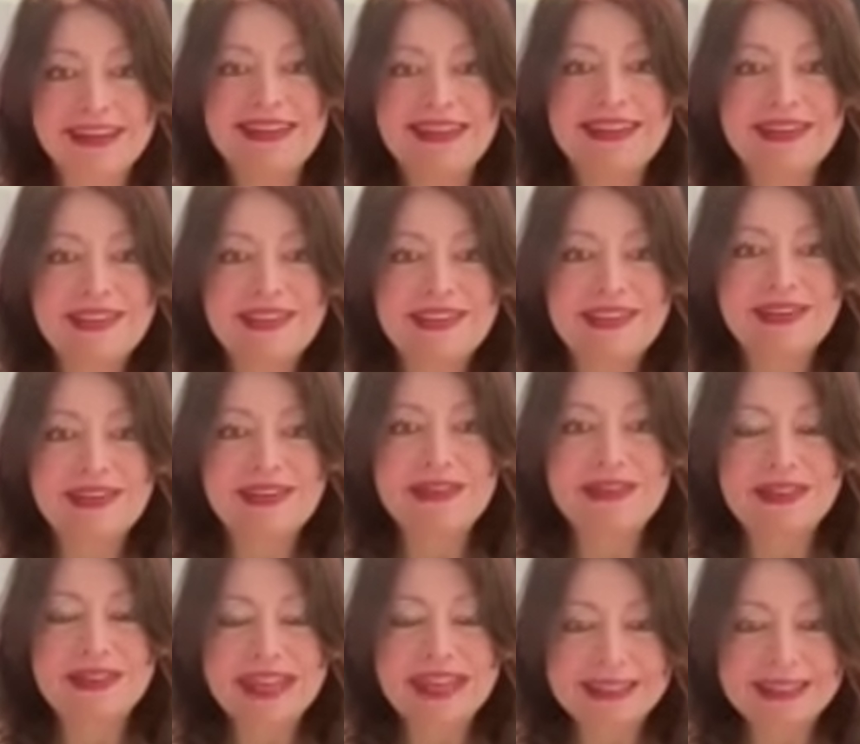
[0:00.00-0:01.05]
So that's
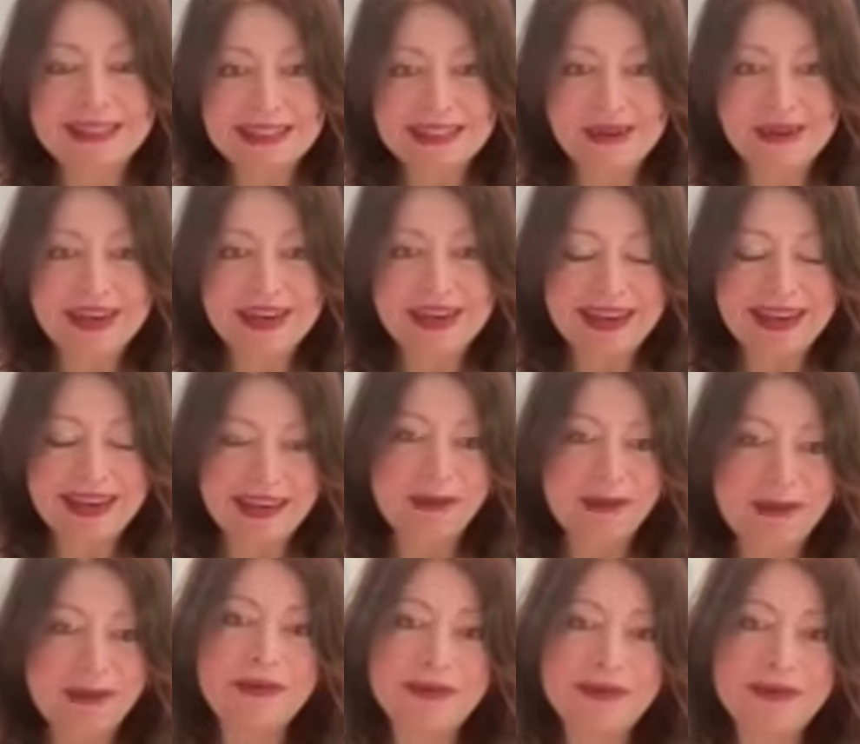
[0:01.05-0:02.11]
how I approach it
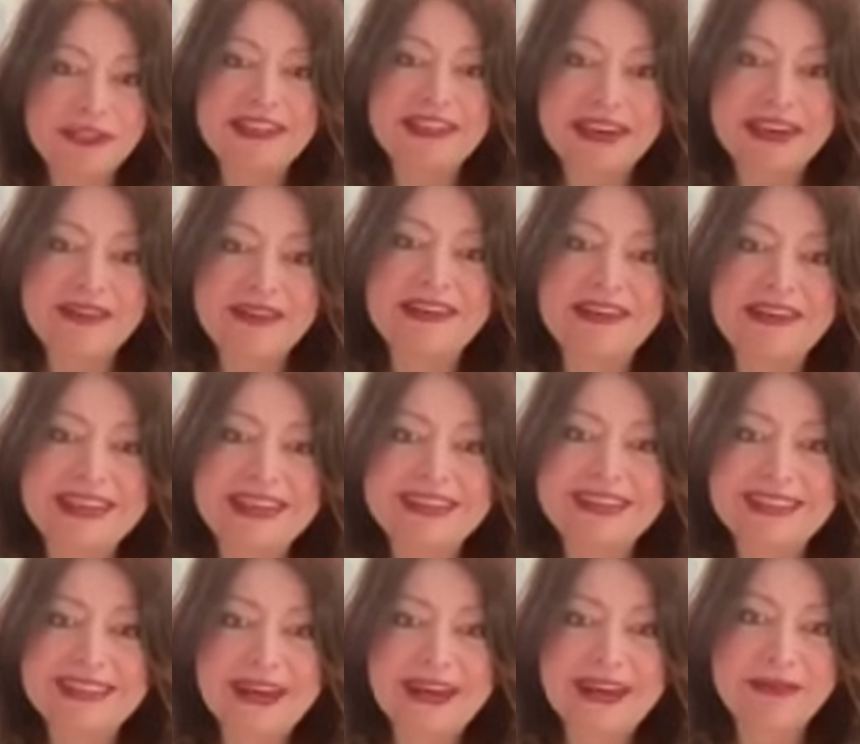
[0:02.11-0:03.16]
now, is that
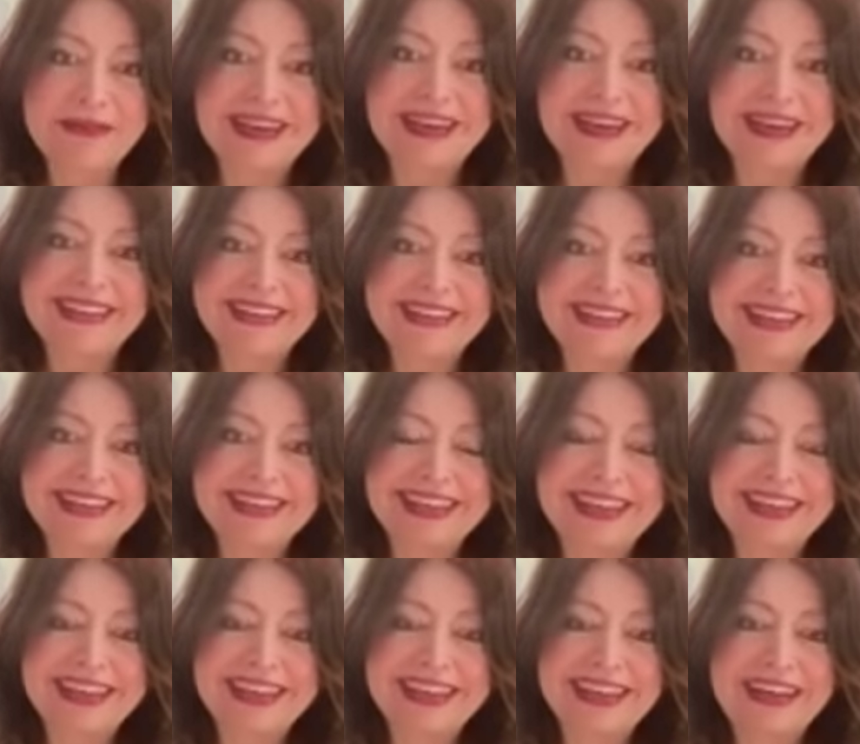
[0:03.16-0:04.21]
way. And
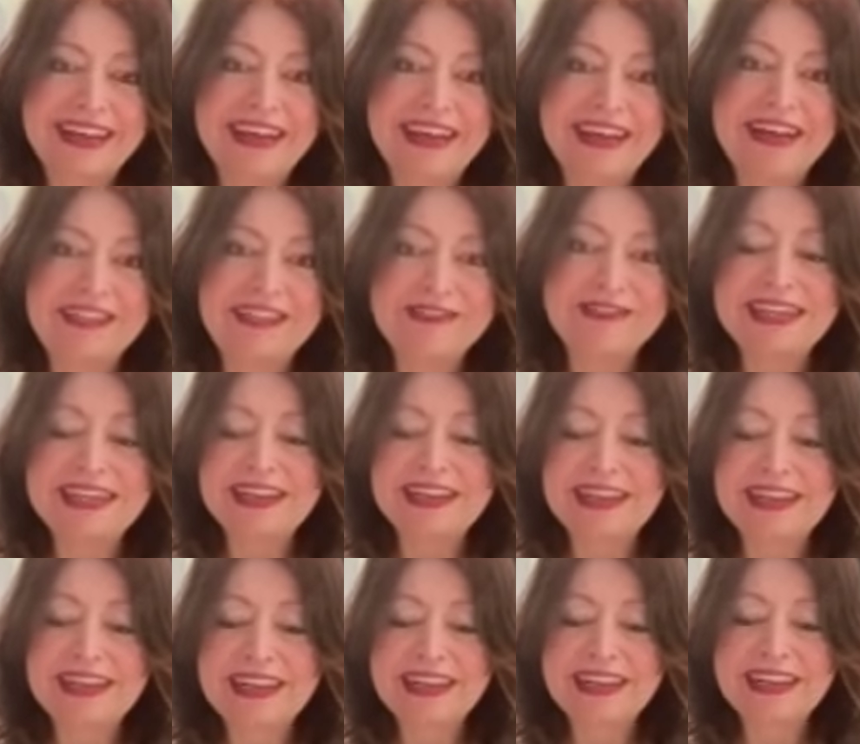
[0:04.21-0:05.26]
I try to
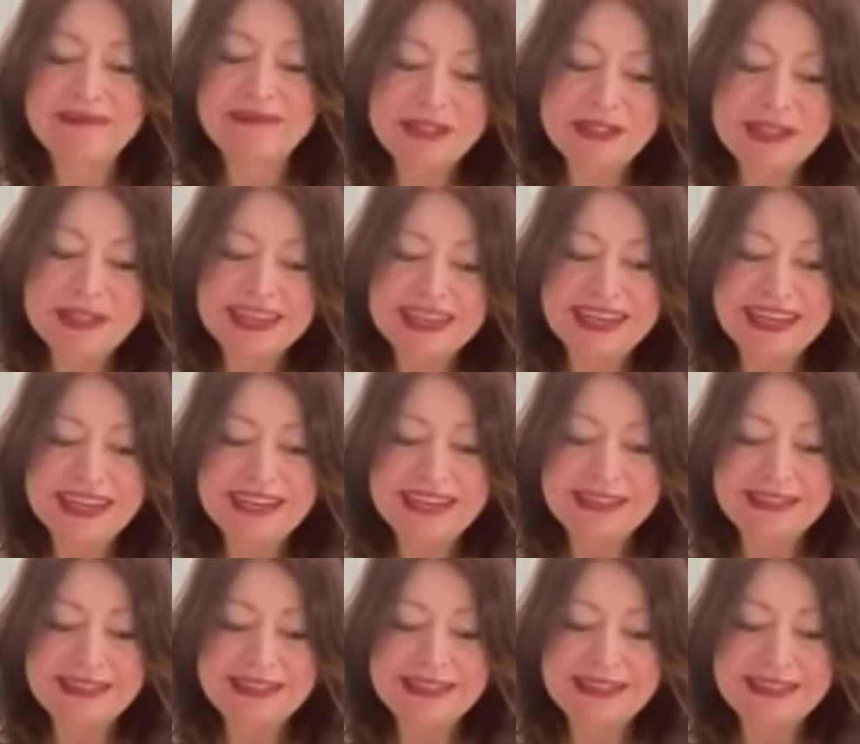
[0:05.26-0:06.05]
come to it as